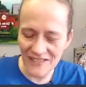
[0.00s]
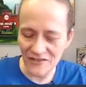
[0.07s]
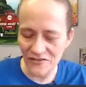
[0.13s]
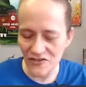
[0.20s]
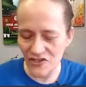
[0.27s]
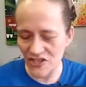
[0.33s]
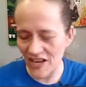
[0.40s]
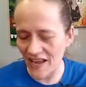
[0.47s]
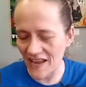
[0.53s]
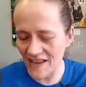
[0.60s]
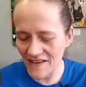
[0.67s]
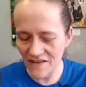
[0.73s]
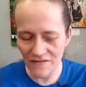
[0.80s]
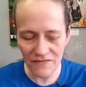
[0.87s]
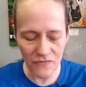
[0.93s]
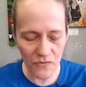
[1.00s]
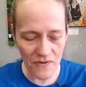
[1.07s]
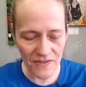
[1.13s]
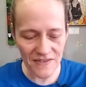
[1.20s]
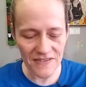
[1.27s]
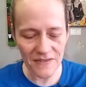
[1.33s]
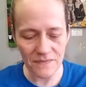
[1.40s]
letter J
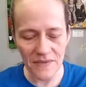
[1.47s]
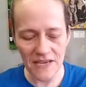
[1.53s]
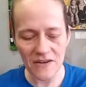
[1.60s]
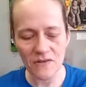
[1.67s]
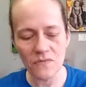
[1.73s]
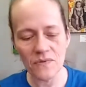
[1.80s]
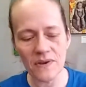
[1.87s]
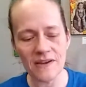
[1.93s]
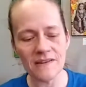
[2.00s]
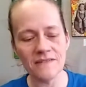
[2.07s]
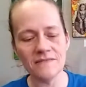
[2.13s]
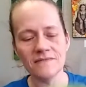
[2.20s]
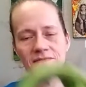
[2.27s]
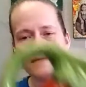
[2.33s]
for the tomato ware